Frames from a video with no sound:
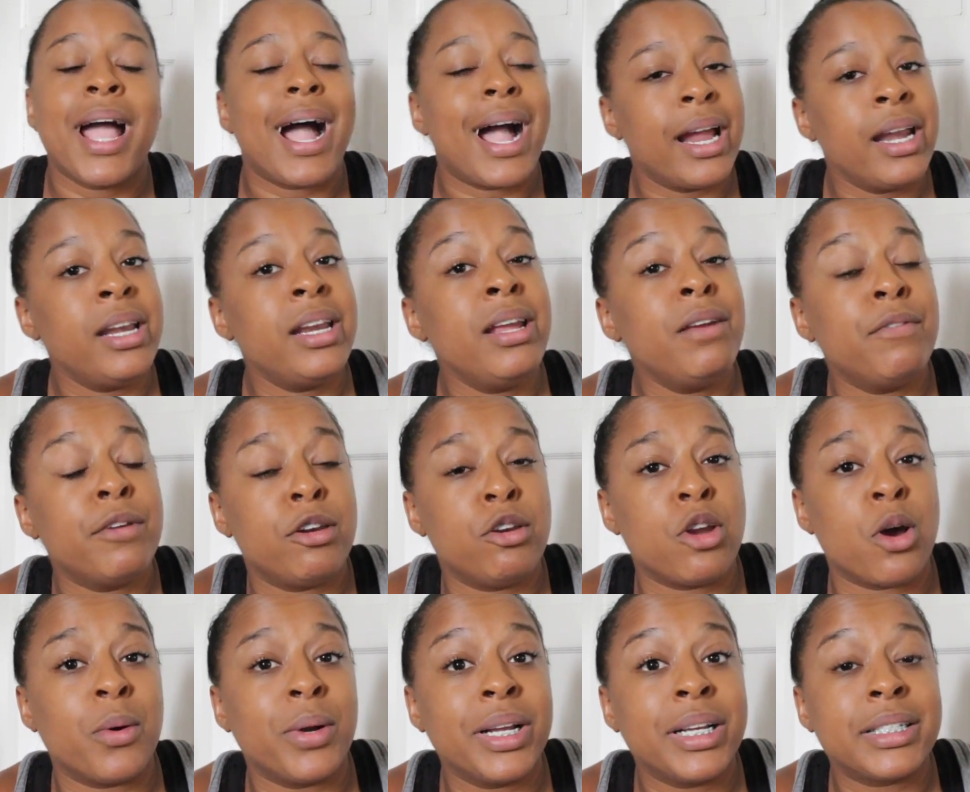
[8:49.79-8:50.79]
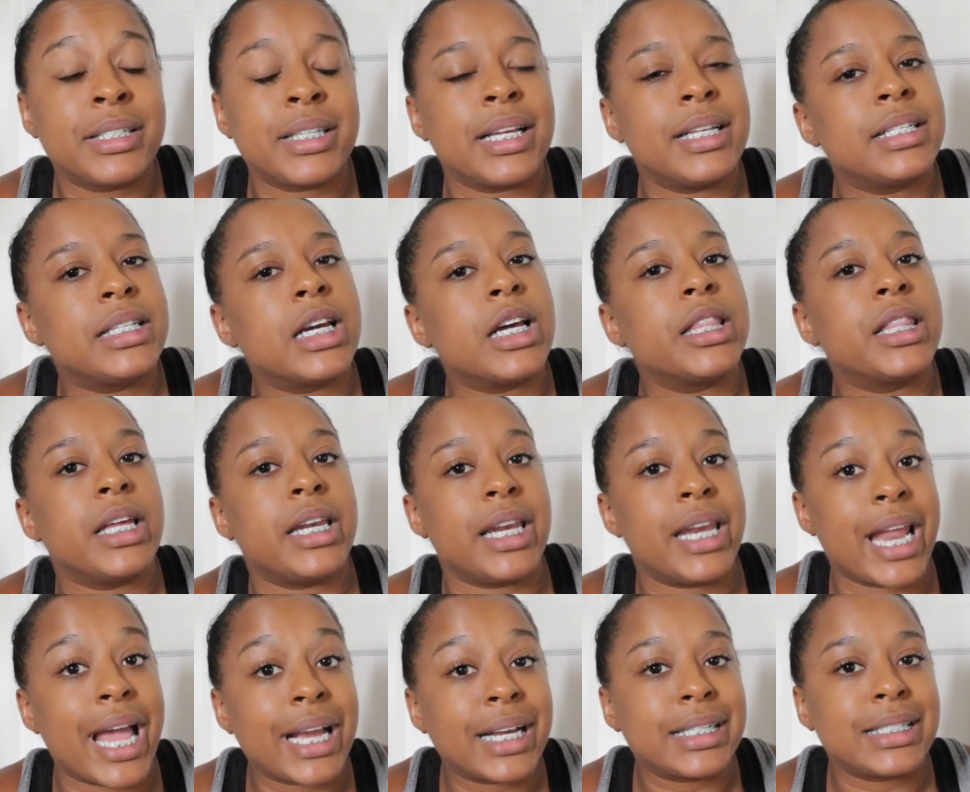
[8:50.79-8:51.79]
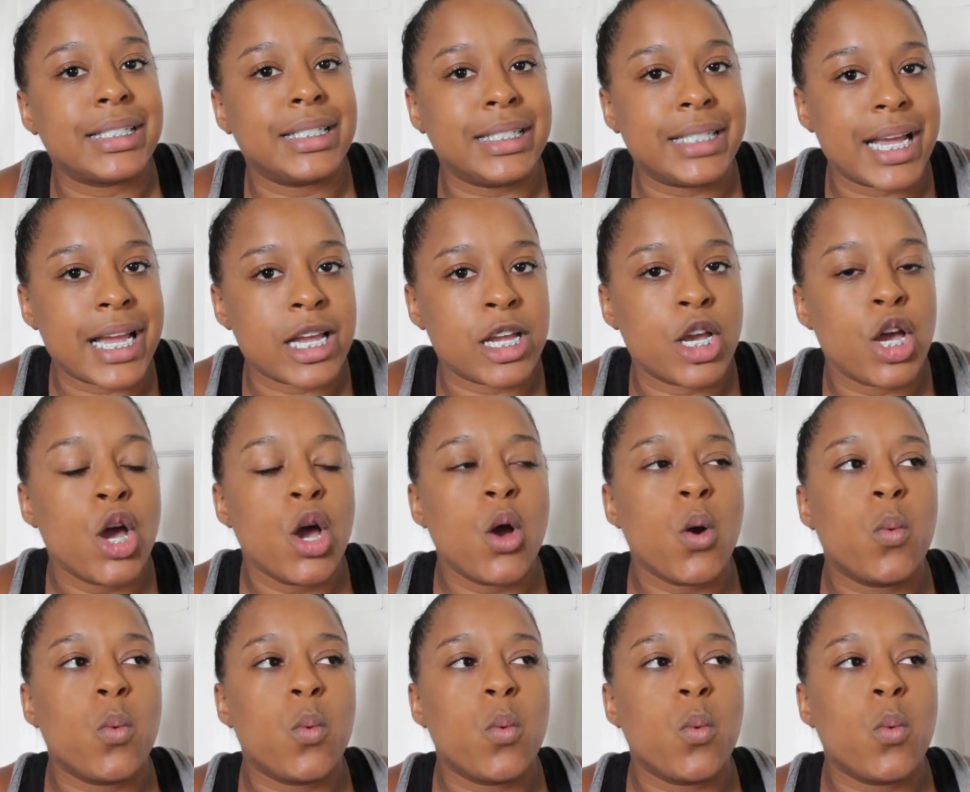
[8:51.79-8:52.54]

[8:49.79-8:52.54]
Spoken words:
I didn't even notice until the next day